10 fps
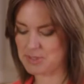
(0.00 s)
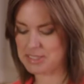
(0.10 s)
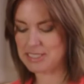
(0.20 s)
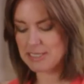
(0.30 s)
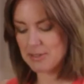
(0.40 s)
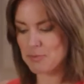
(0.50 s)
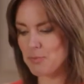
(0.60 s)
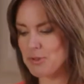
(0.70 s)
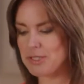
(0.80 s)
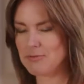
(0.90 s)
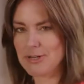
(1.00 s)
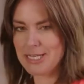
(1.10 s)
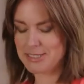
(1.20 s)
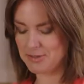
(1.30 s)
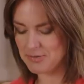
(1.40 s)
because I like the pretty
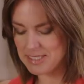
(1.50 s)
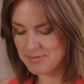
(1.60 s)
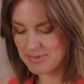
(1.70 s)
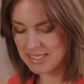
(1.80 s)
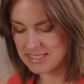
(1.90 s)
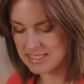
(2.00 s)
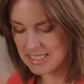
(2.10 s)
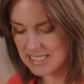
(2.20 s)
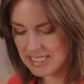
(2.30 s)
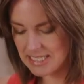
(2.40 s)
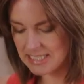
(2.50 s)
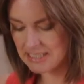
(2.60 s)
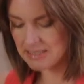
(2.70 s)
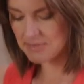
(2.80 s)
red and green mixed. And I cut